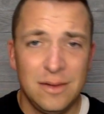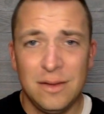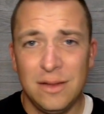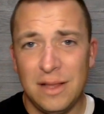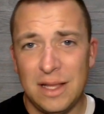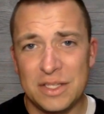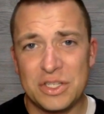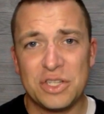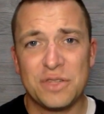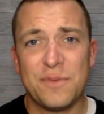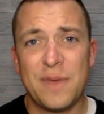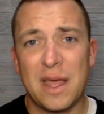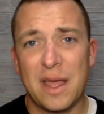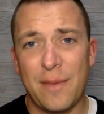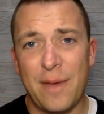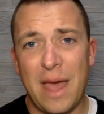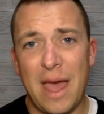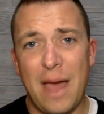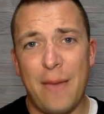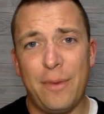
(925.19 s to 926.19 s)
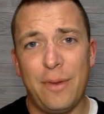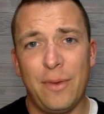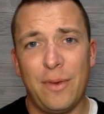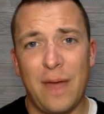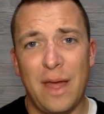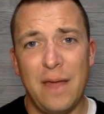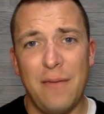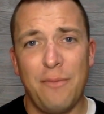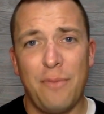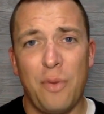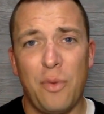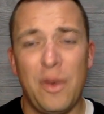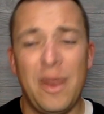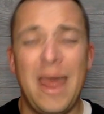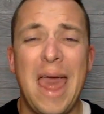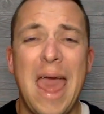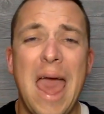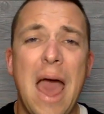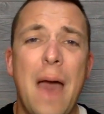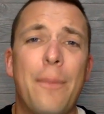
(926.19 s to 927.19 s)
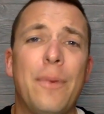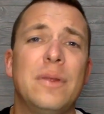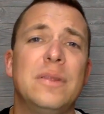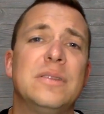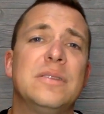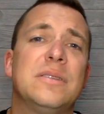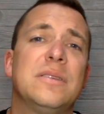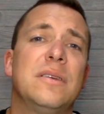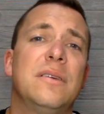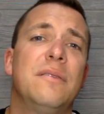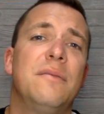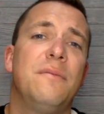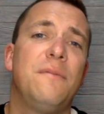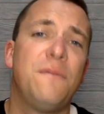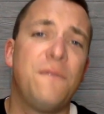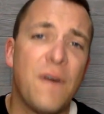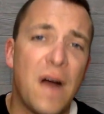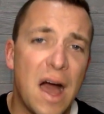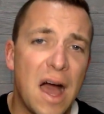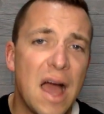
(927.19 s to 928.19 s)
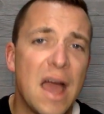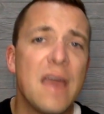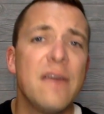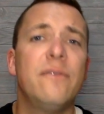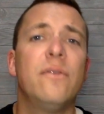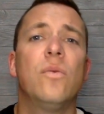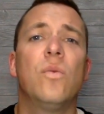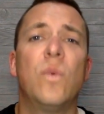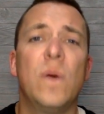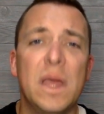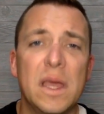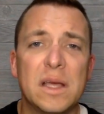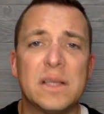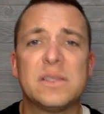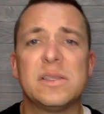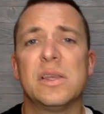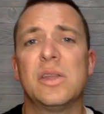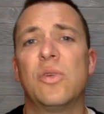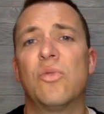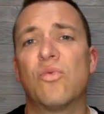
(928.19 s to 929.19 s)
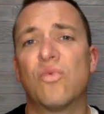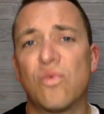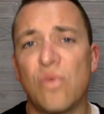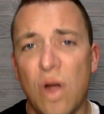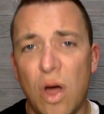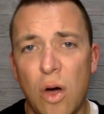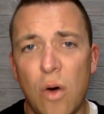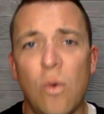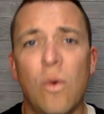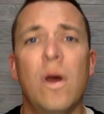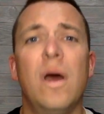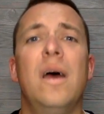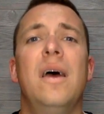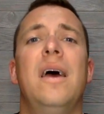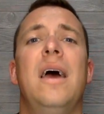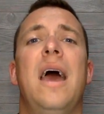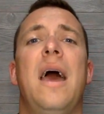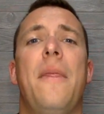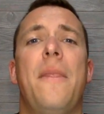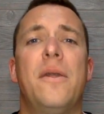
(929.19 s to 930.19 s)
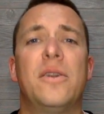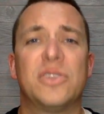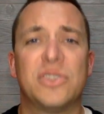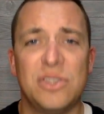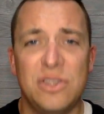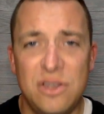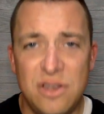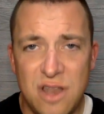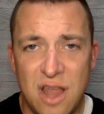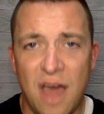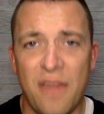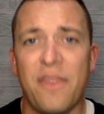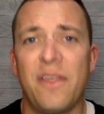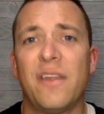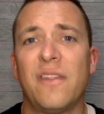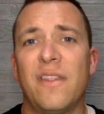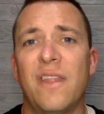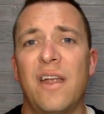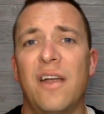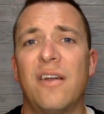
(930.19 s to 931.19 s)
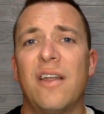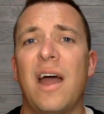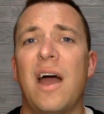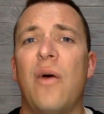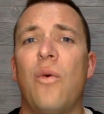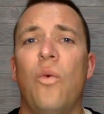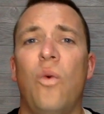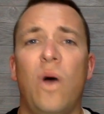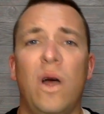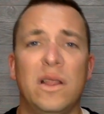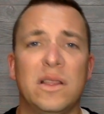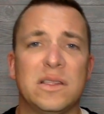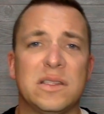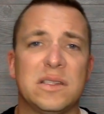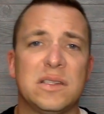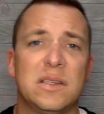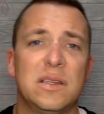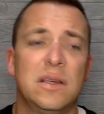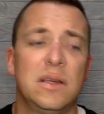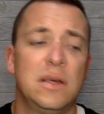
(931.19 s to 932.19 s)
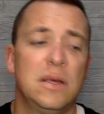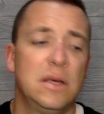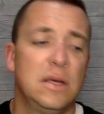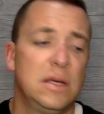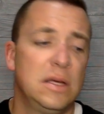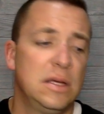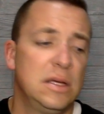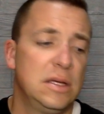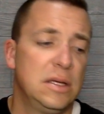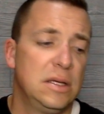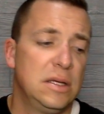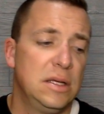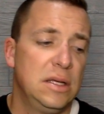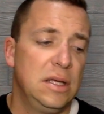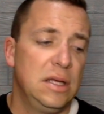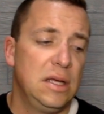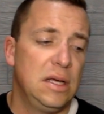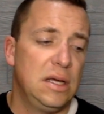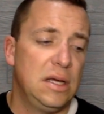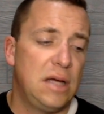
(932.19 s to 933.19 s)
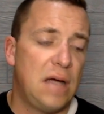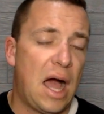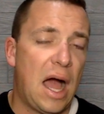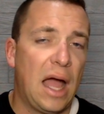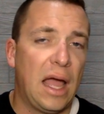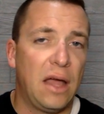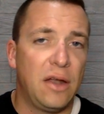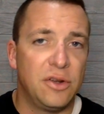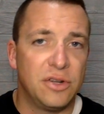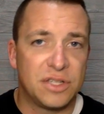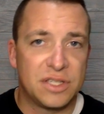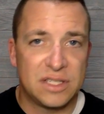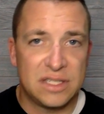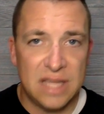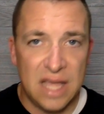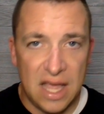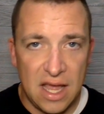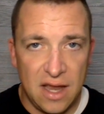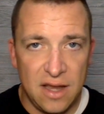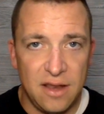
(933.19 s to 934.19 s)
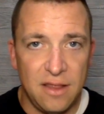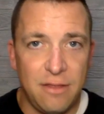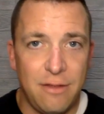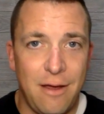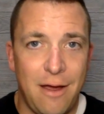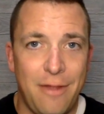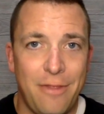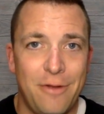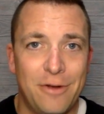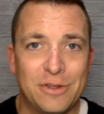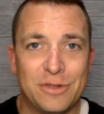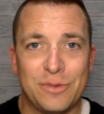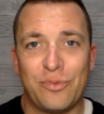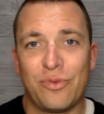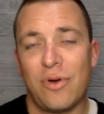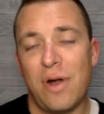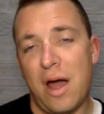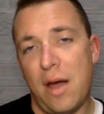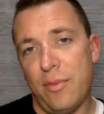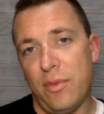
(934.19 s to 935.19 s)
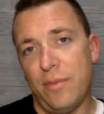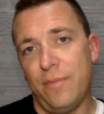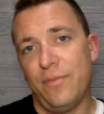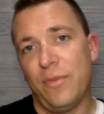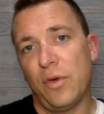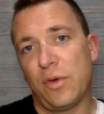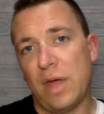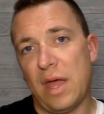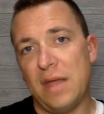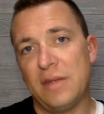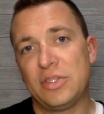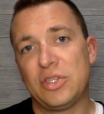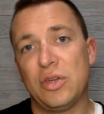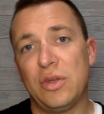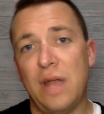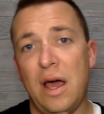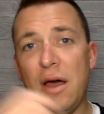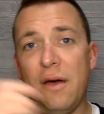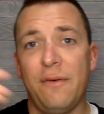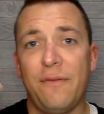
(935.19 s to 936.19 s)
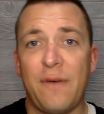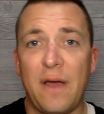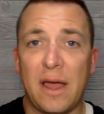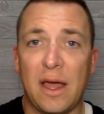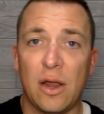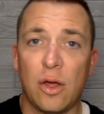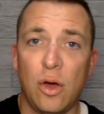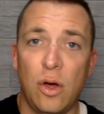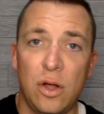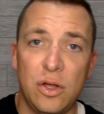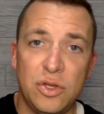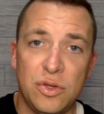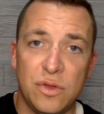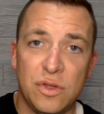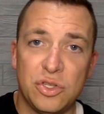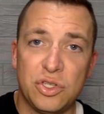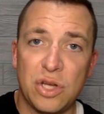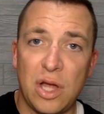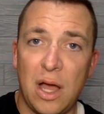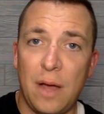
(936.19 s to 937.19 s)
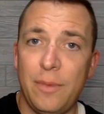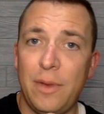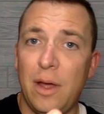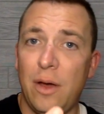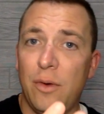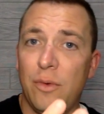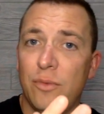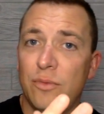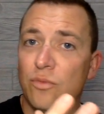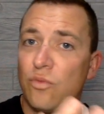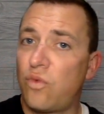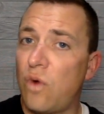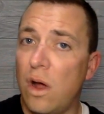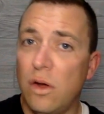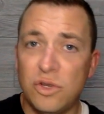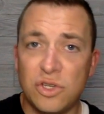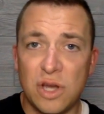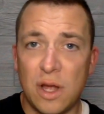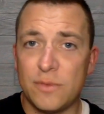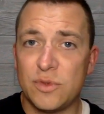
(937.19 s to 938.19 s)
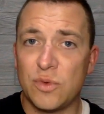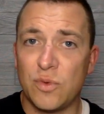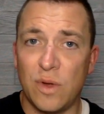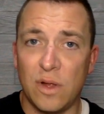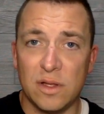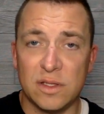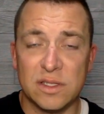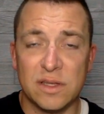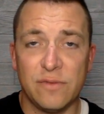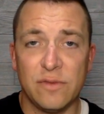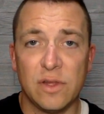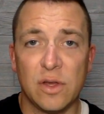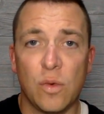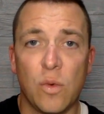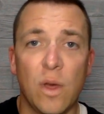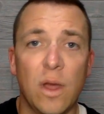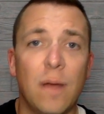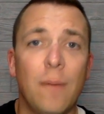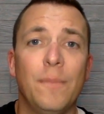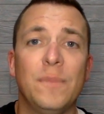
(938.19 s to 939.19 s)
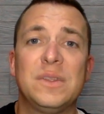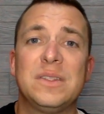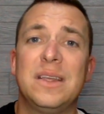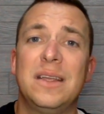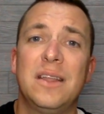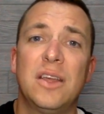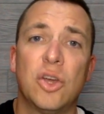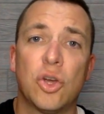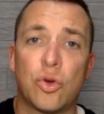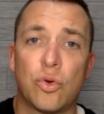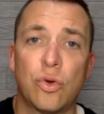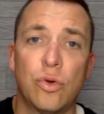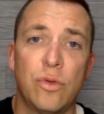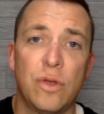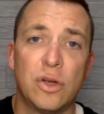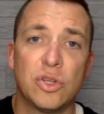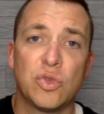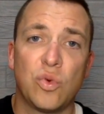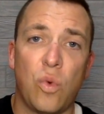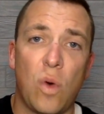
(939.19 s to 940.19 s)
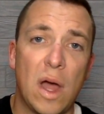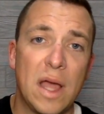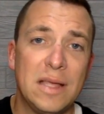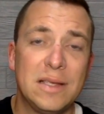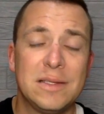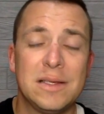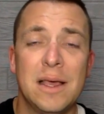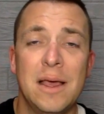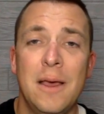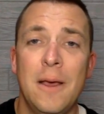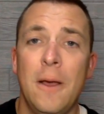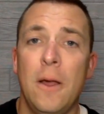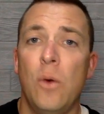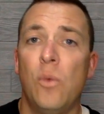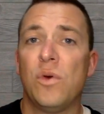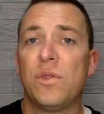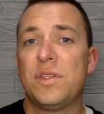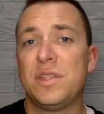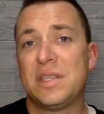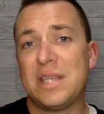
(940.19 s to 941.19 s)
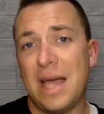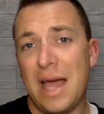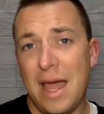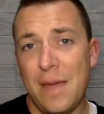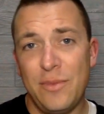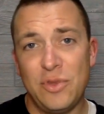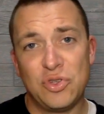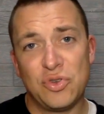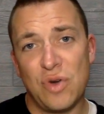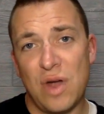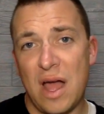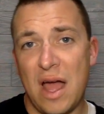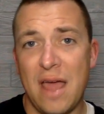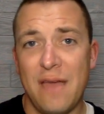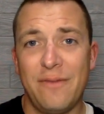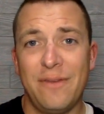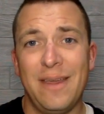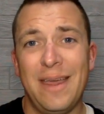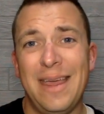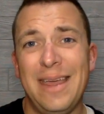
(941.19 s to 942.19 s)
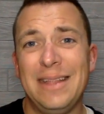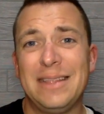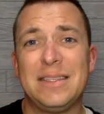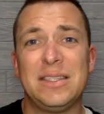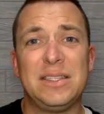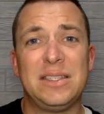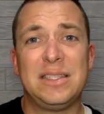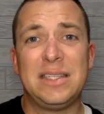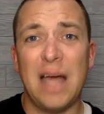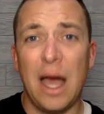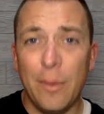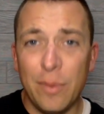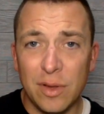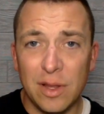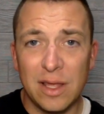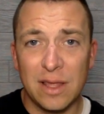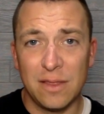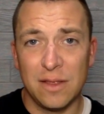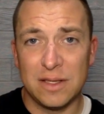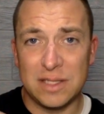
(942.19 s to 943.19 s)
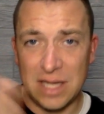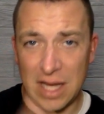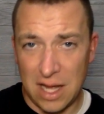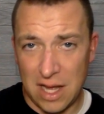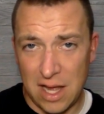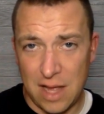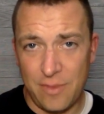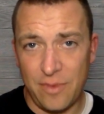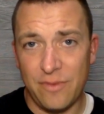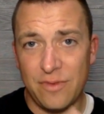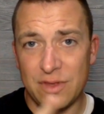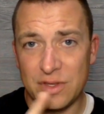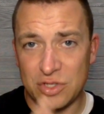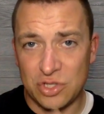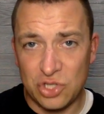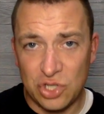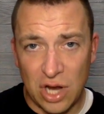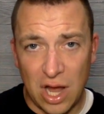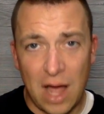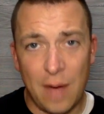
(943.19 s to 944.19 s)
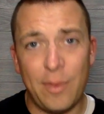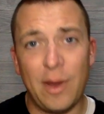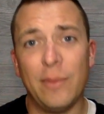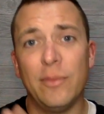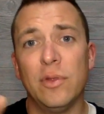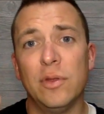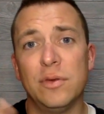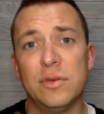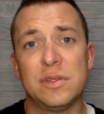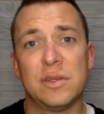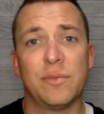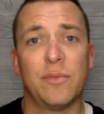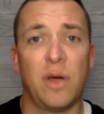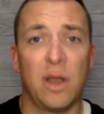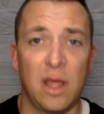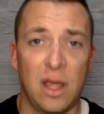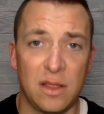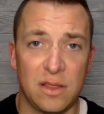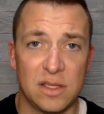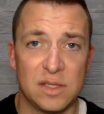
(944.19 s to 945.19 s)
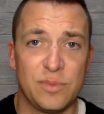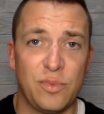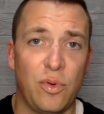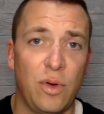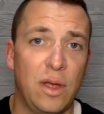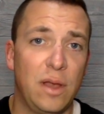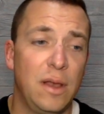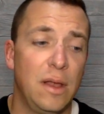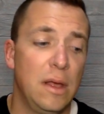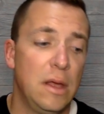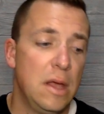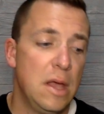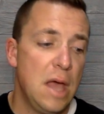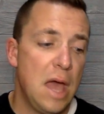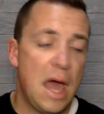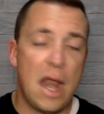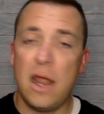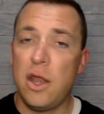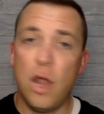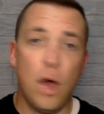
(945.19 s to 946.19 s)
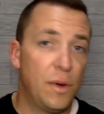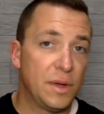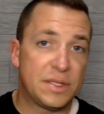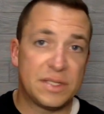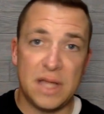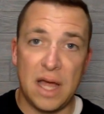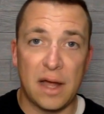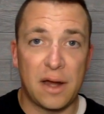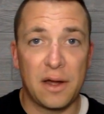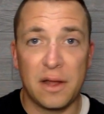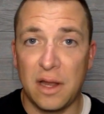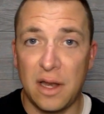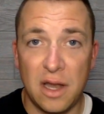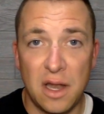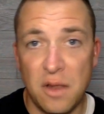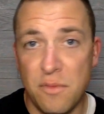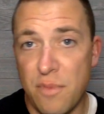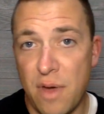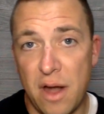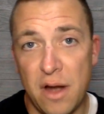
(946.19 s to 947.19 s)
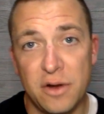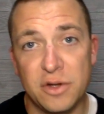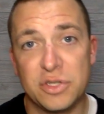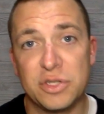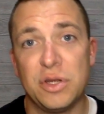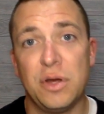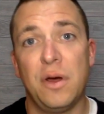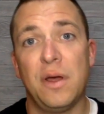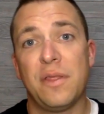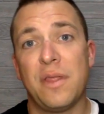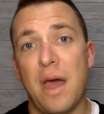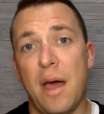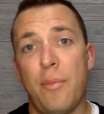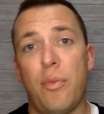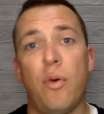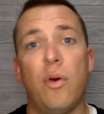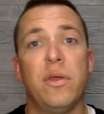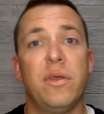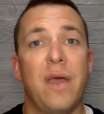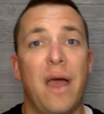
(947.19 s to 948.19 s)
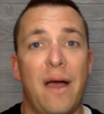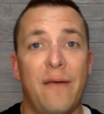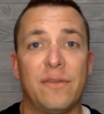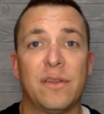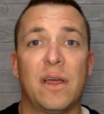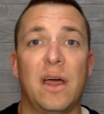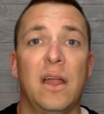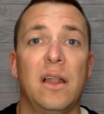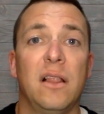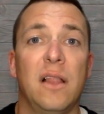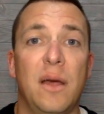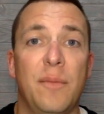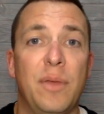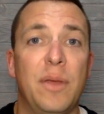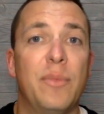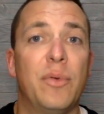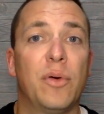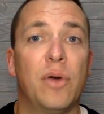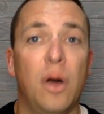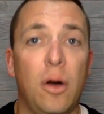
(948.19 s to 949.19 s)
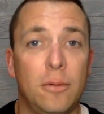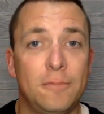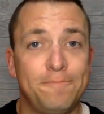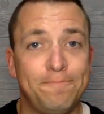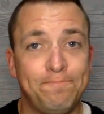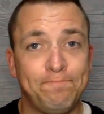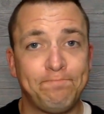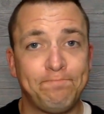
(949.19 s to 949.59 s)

let's just make him happy, right? But when it happens five weeks in a row and there's nothing there, not once, I understand that there's a problem. Okay, so now if I got to go and do the job, now route jobs are relatively quick. Sending a crew there twice with the time and drive, it's doubling the time of this job. I'm losing money at this point. And I know it's not going to get any better. So at that point, you have to kind of let people go